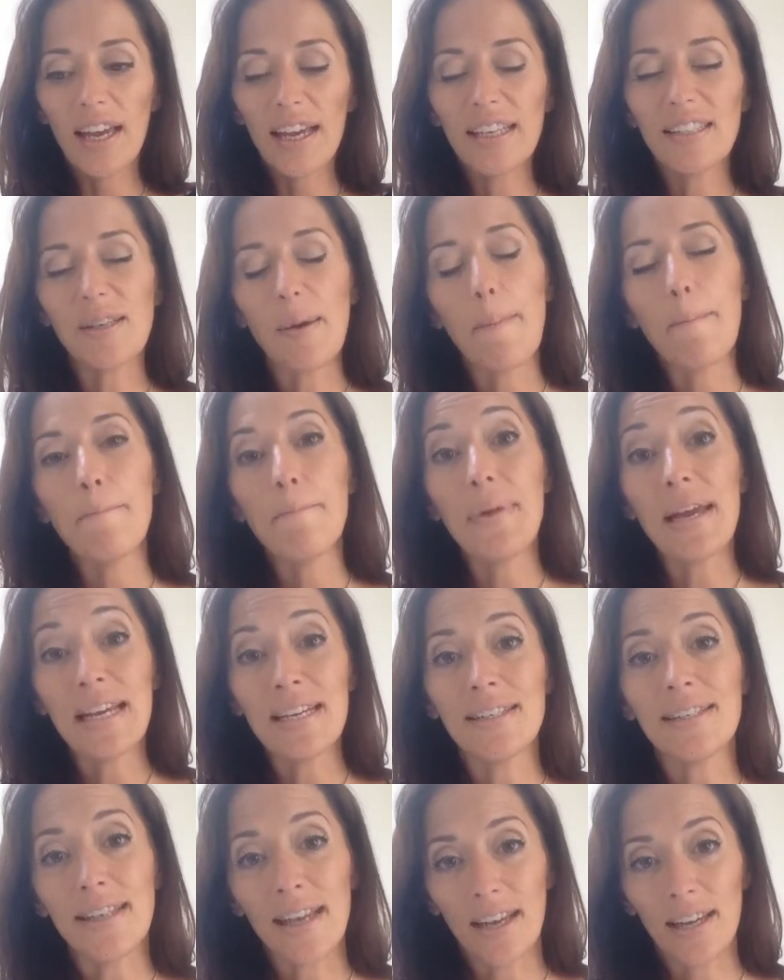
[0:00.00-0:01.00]
It's
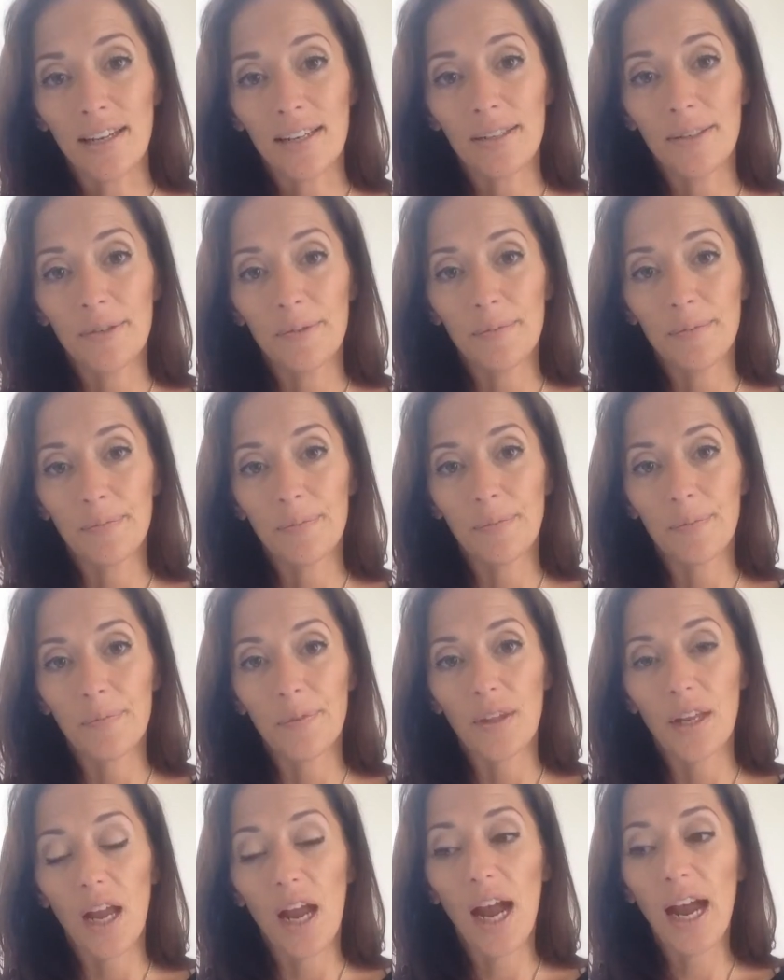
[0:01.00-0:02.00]
amazing.
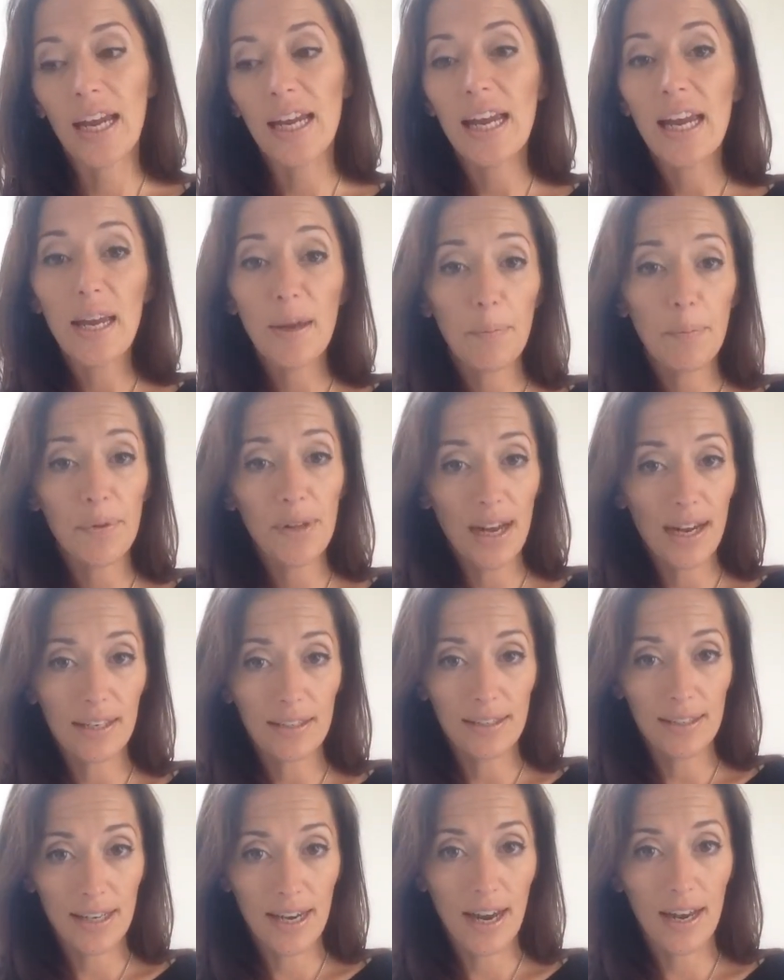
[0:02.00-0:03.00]
I hit black
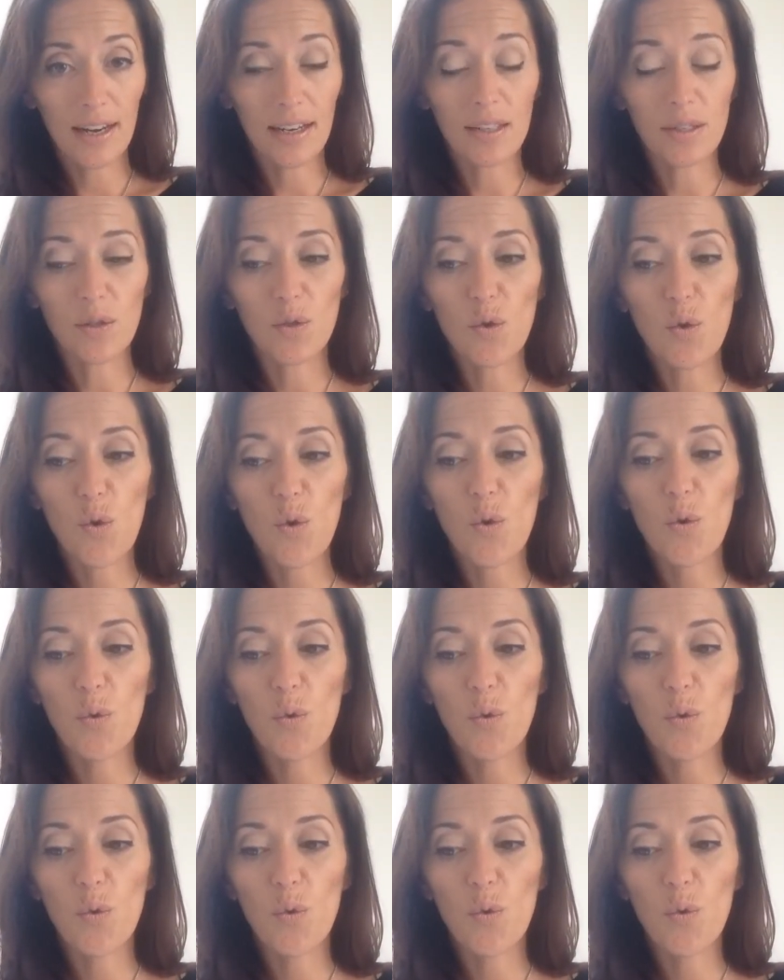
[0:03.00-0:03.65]
status